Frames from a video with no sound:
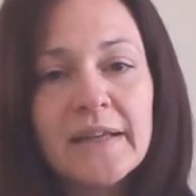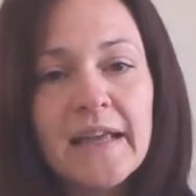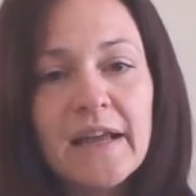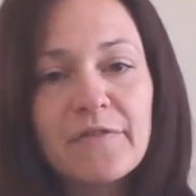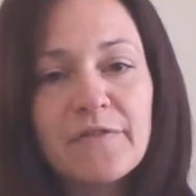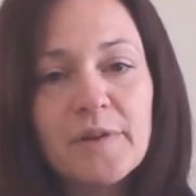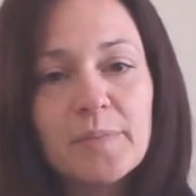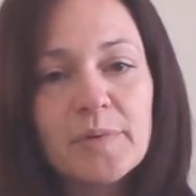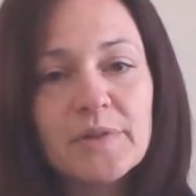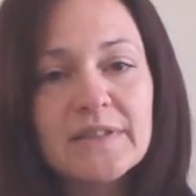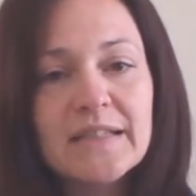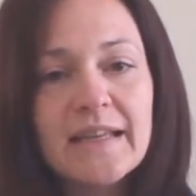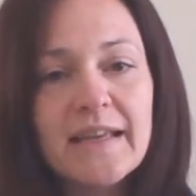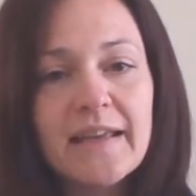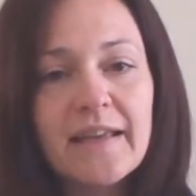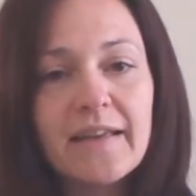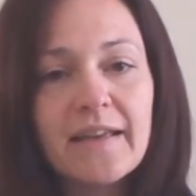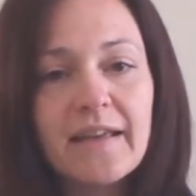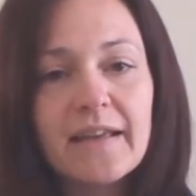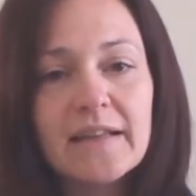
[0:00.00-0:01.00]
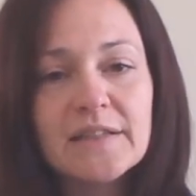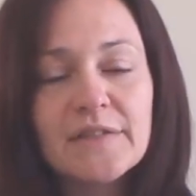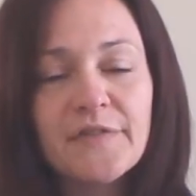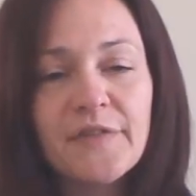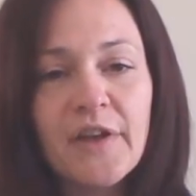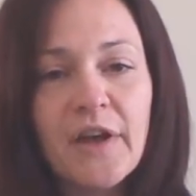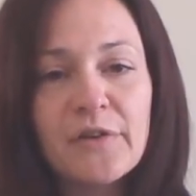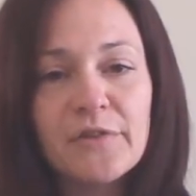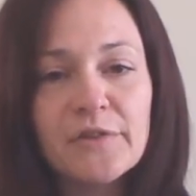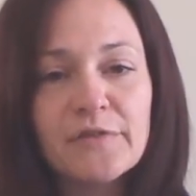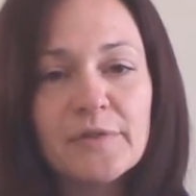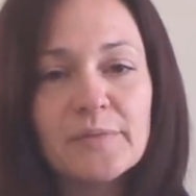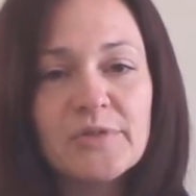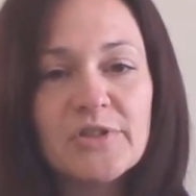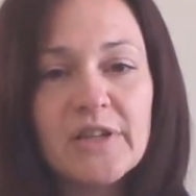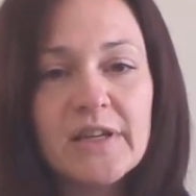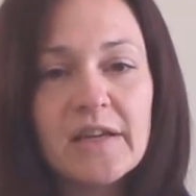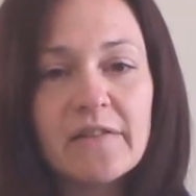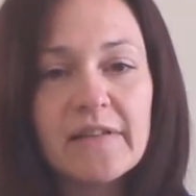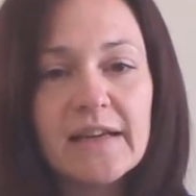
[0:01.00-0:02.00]
Hey everybody, it's Fiona from
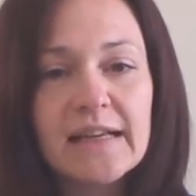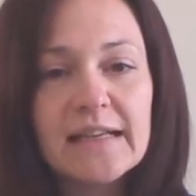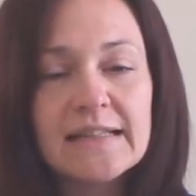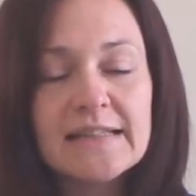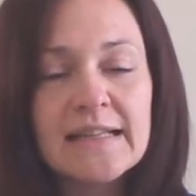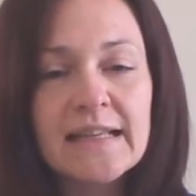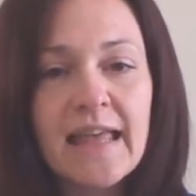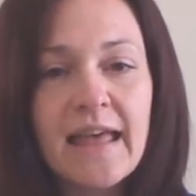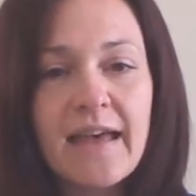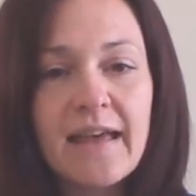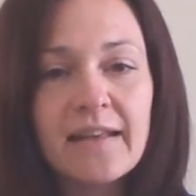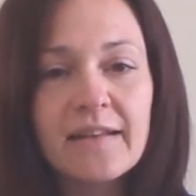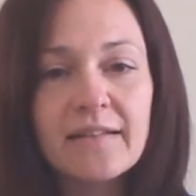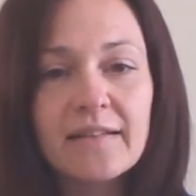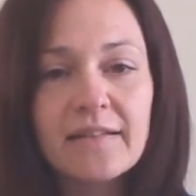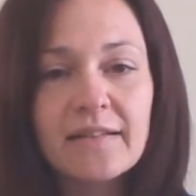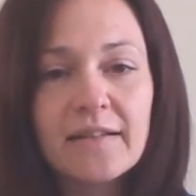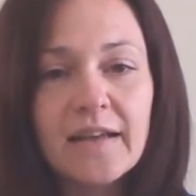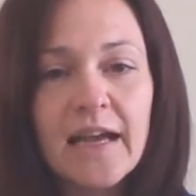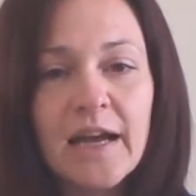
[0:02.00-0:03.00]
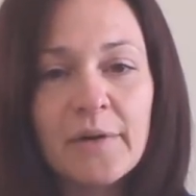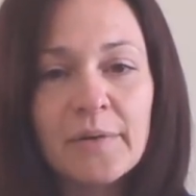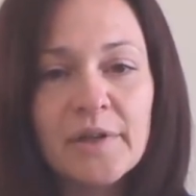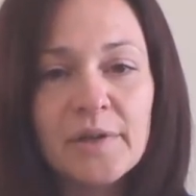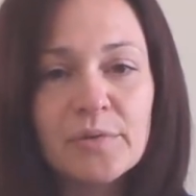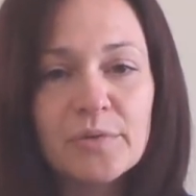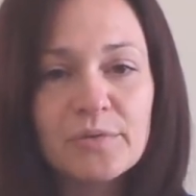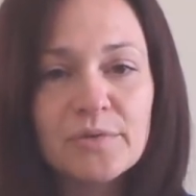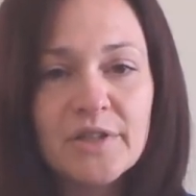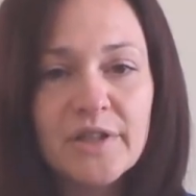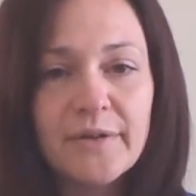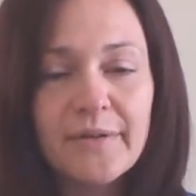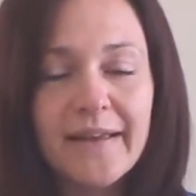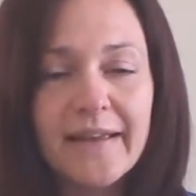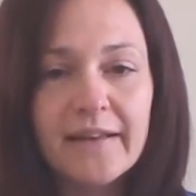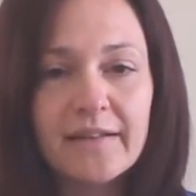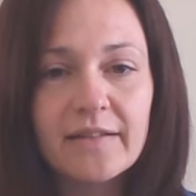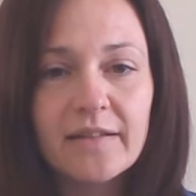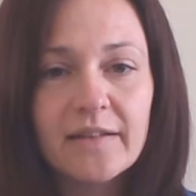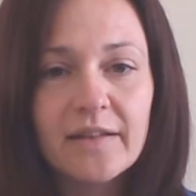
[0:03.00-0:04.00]
Jiggy Wrigglers again. How are you all
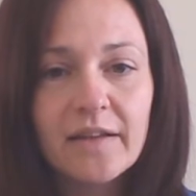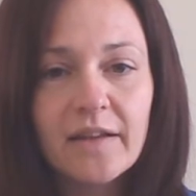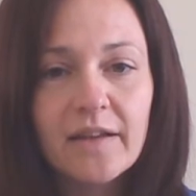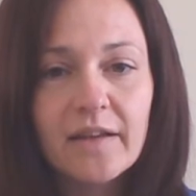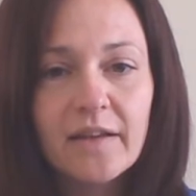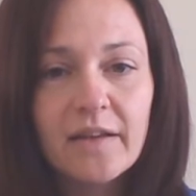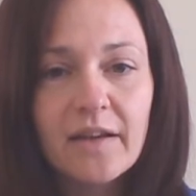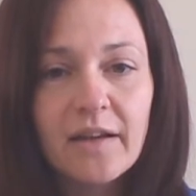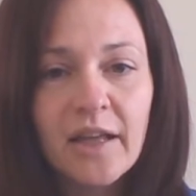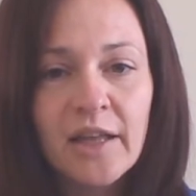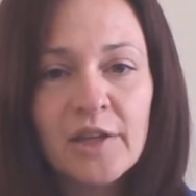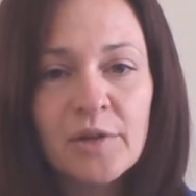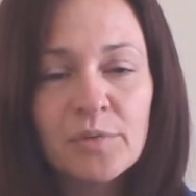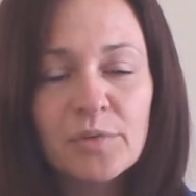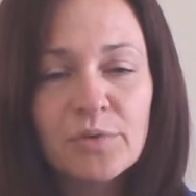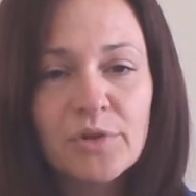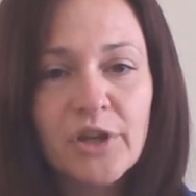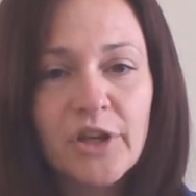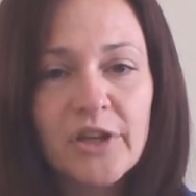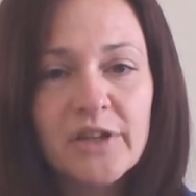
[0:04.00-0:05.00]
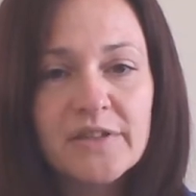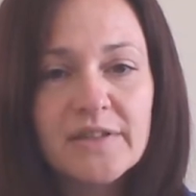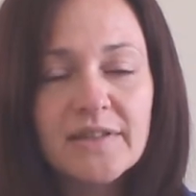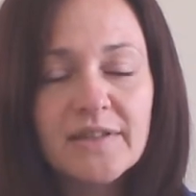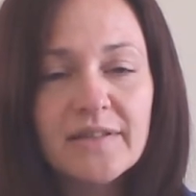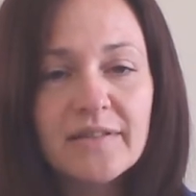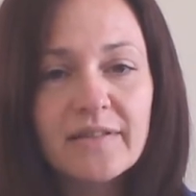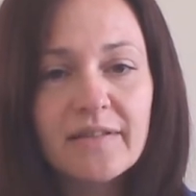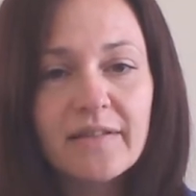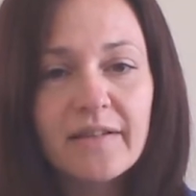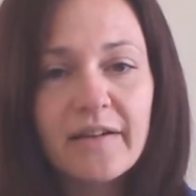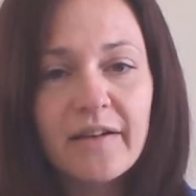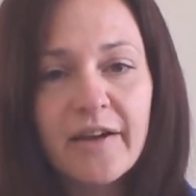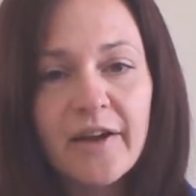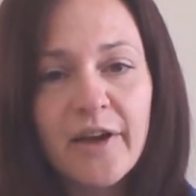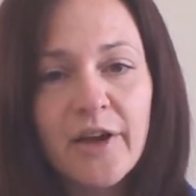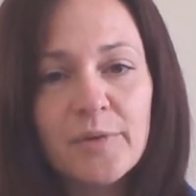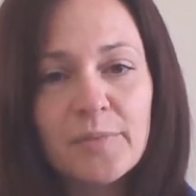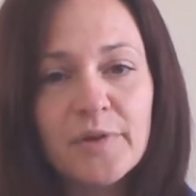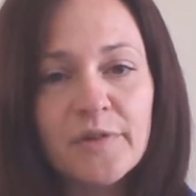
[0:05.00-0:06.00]
doing? Are you all good? I
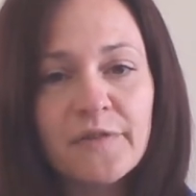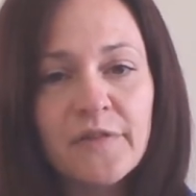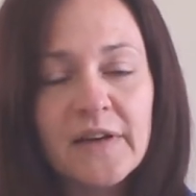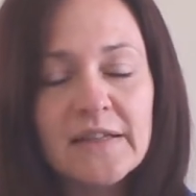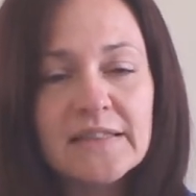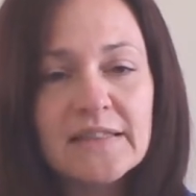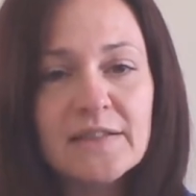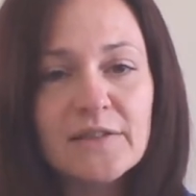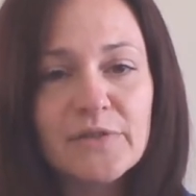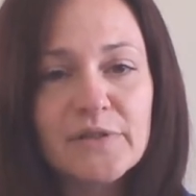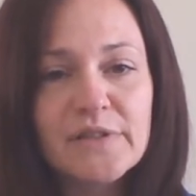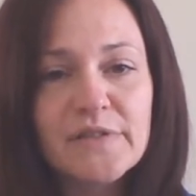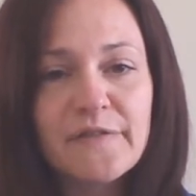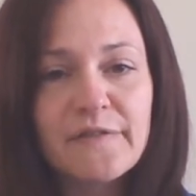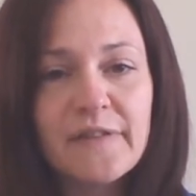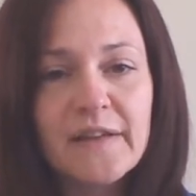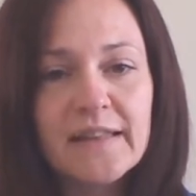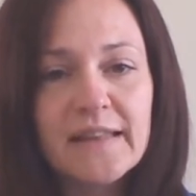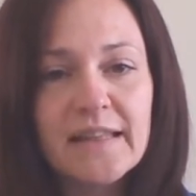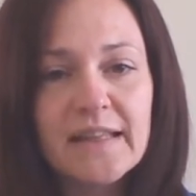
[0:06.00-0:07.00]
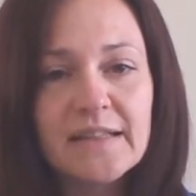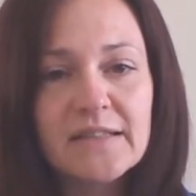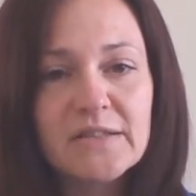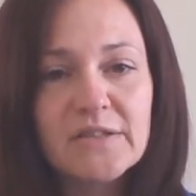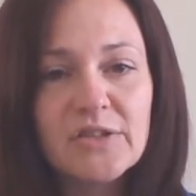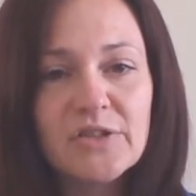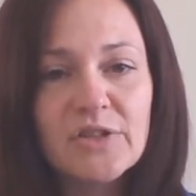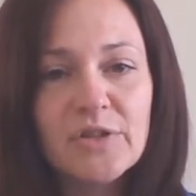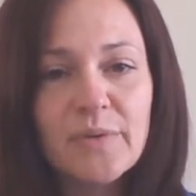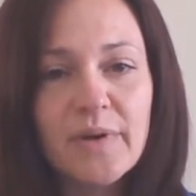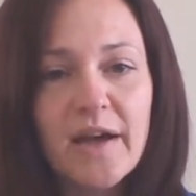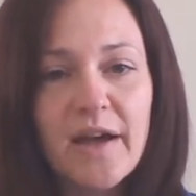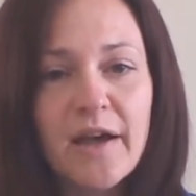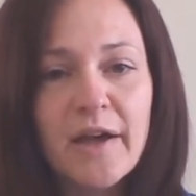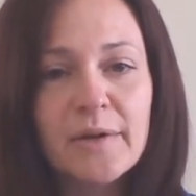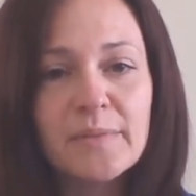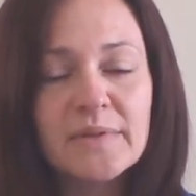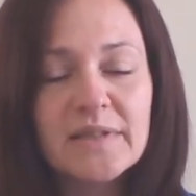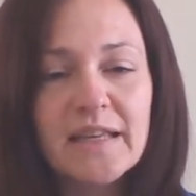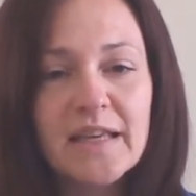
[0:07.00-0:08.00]
hope you're finding lots of fun things to do at
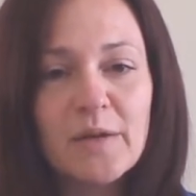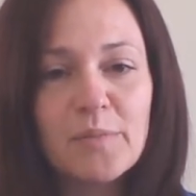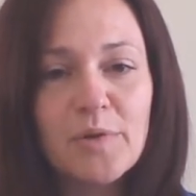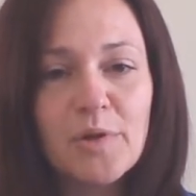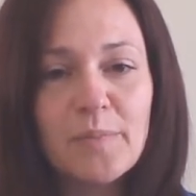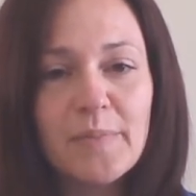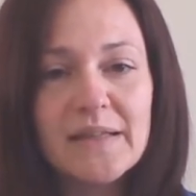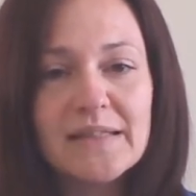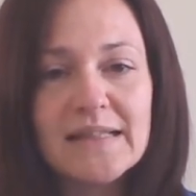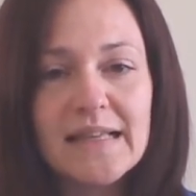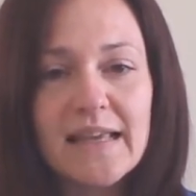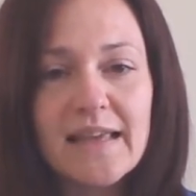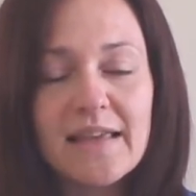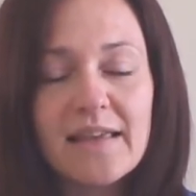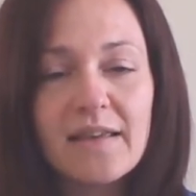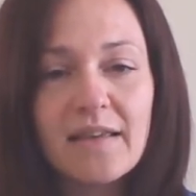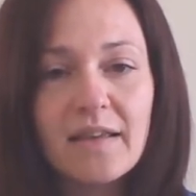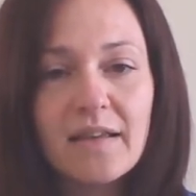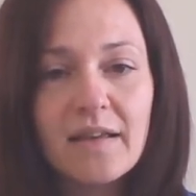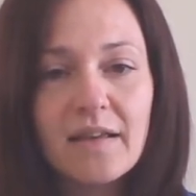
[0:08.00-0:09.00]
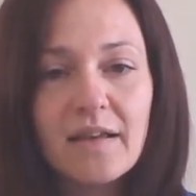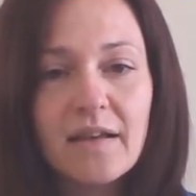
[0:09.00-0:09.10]
home to keep you busy.